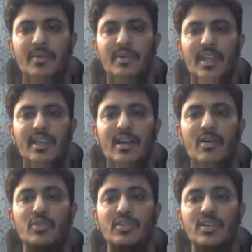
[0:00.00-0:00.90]
taking
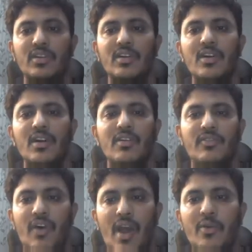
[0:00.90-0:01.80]
out the
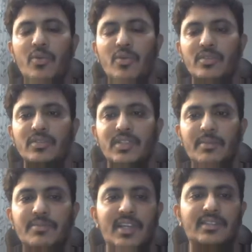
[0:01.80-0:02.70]
five
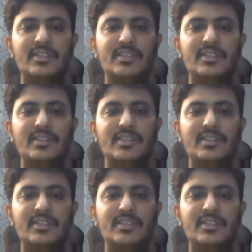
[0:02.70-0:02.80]
subjects,